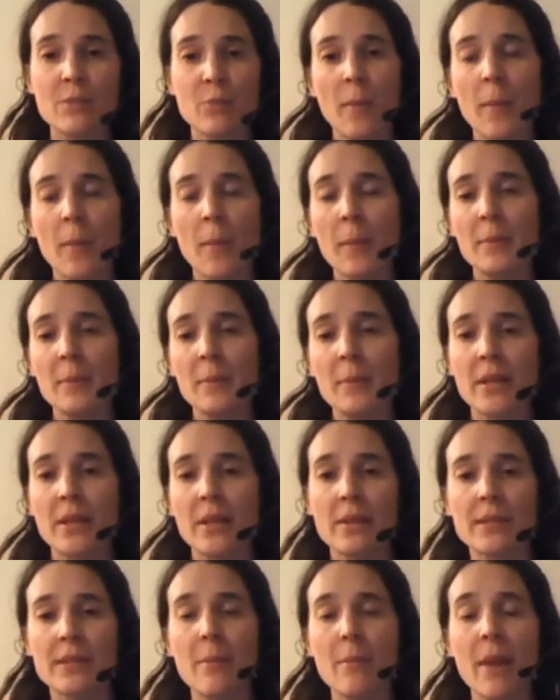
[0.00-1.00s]
probably
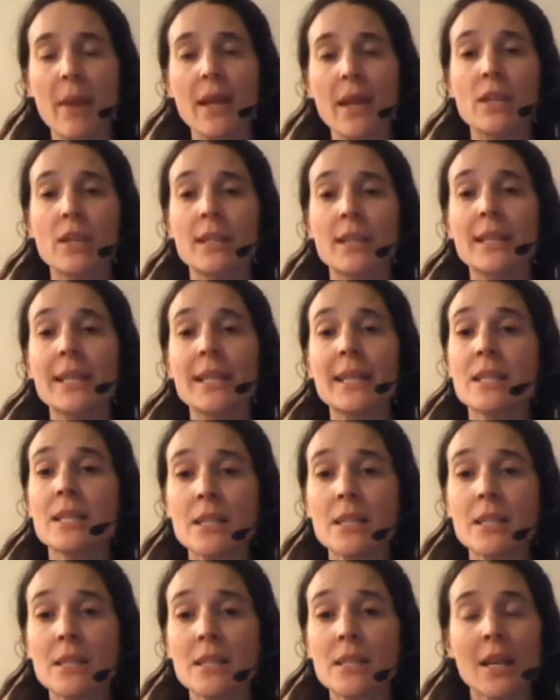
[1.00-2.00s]
because they make good
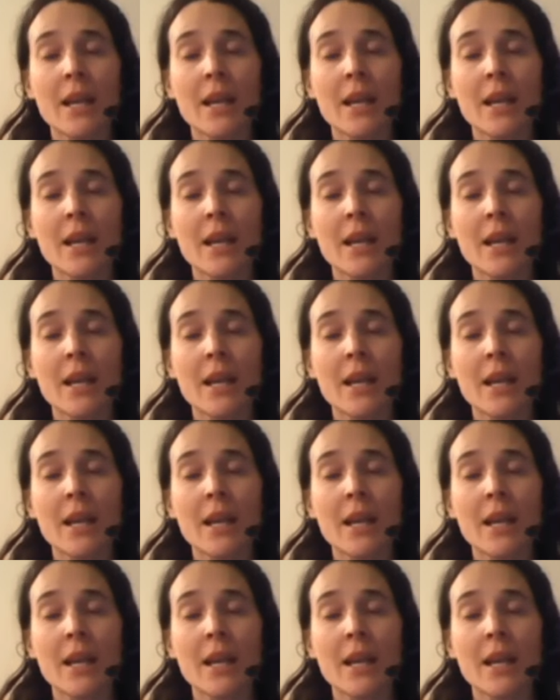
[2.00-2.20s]
leaders